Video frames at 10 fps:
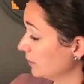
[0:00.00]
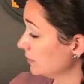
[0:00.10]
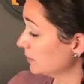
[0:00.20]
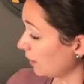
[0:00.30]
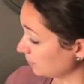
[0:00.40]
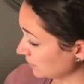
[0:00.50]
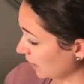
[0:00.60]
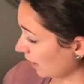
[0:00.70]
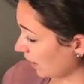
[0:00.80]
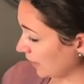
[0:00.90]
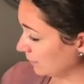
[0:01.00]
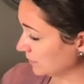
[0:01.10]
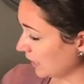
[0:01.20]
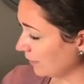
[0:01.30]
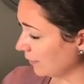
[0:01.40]

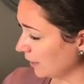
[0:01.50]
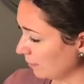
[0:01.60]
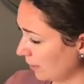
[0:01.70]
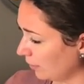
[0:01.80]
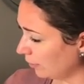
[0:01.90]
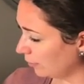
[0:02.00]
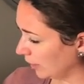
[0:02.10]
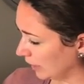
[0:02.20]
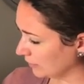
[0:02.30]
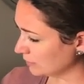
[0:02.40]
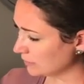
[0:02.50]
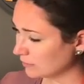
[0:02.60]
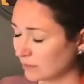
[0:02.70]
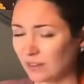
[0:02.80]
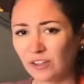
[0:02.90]
Sometimes I think about things
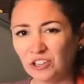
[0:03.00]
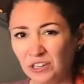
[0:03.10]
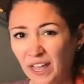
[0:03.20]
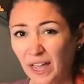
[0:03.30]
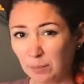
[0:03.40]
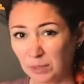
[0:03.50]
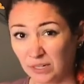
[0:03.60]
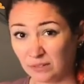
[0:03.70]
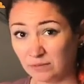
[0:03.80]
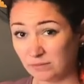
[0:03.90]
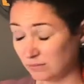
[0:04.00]
that could happen.